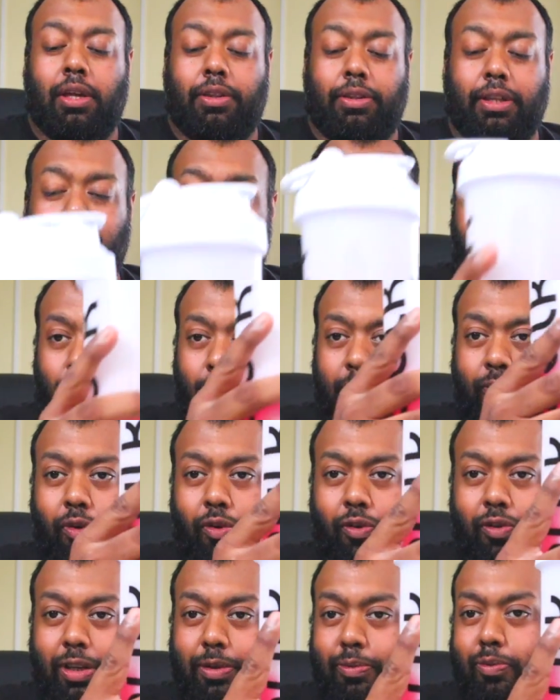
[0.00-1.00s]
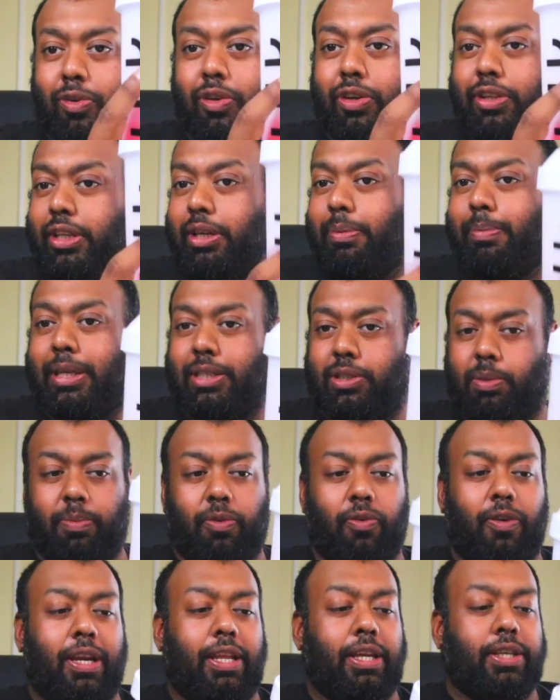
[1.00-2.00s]
Now, we've already done a mix up
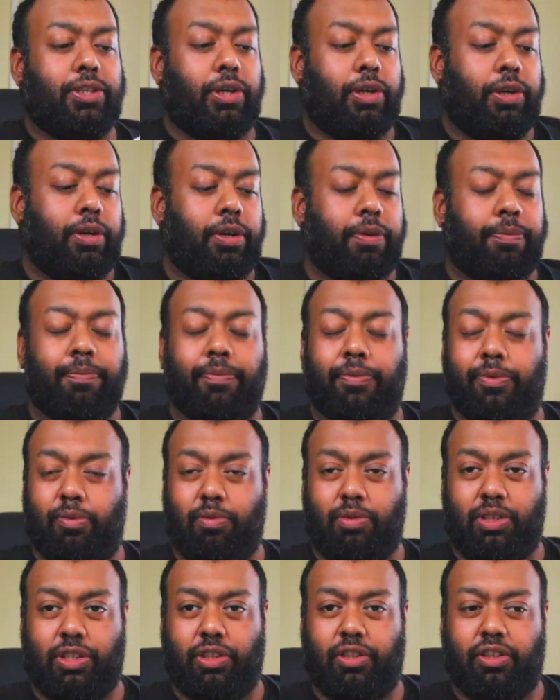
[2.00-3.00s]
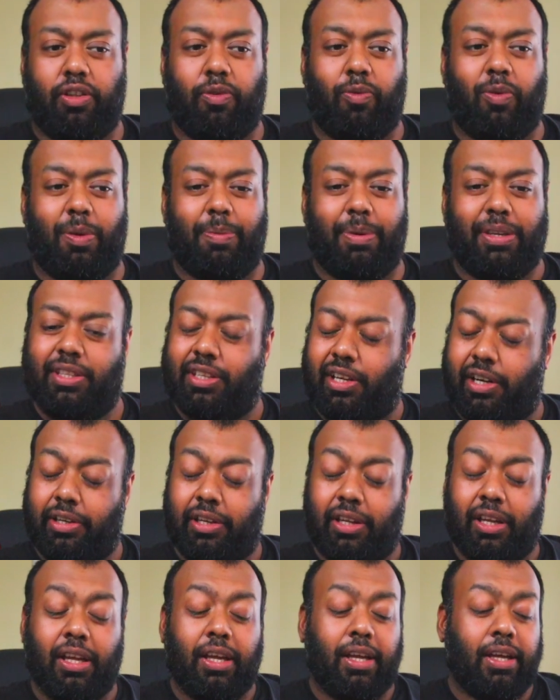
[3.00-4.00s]
already, so it's already been done.
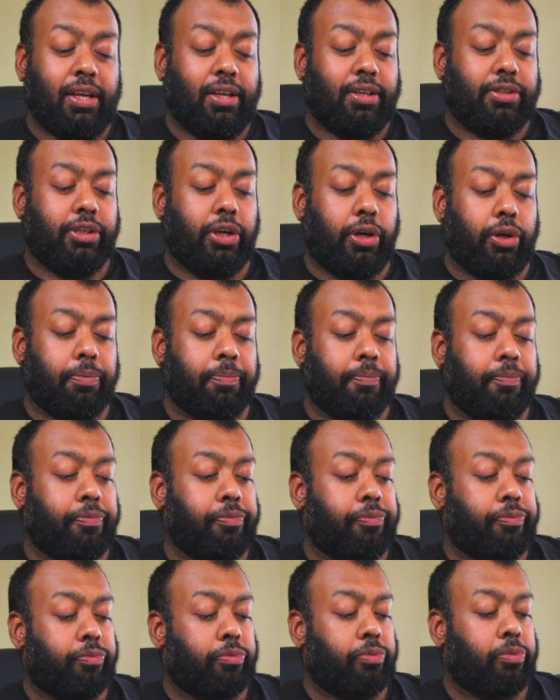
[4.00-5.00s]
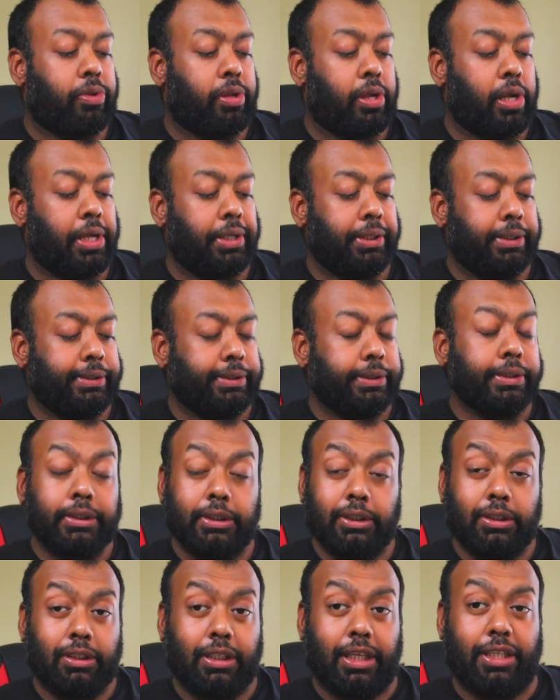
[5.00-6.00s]
So,
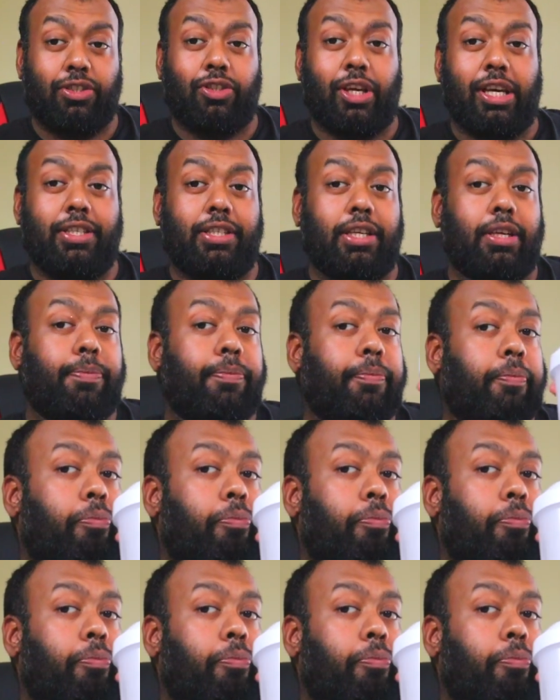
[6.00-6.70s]
let's taste it.